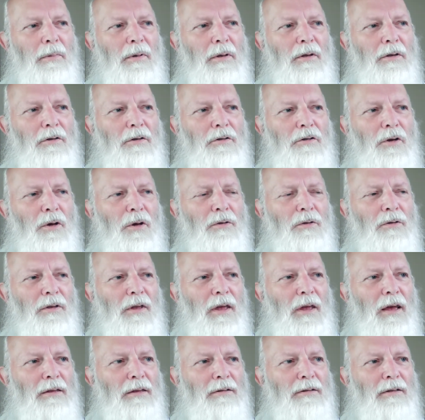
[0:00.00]
Joan's
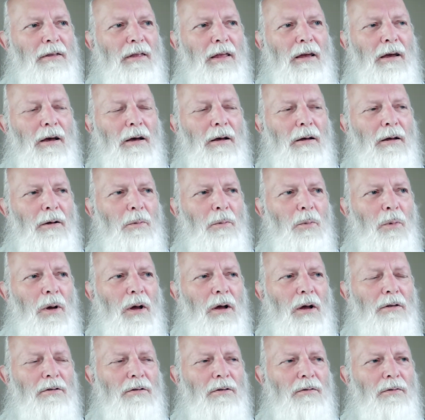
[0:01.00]
case, they are
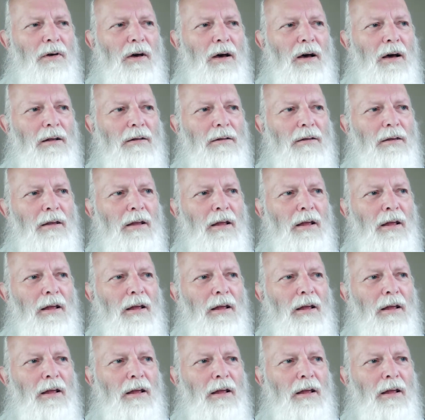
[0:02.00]
works of art.